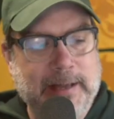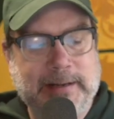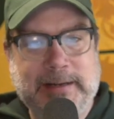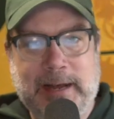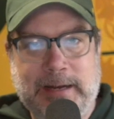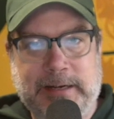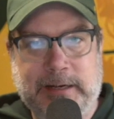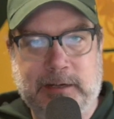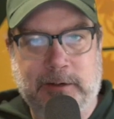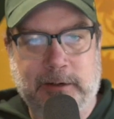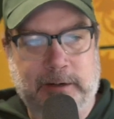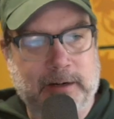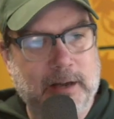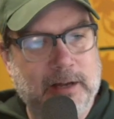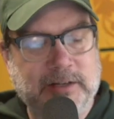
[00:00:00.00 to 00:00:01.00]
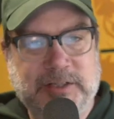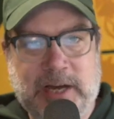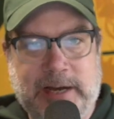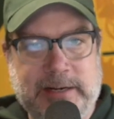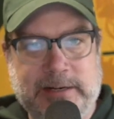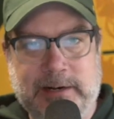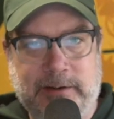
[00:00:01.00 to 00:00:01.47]
Kenny Clark,
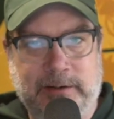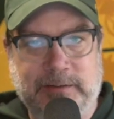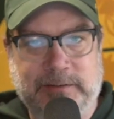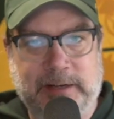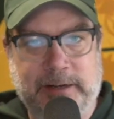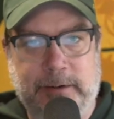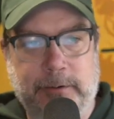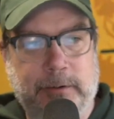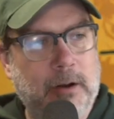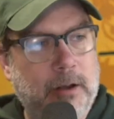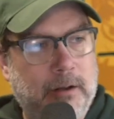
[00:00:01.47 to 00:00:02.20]
Jaire Alexander,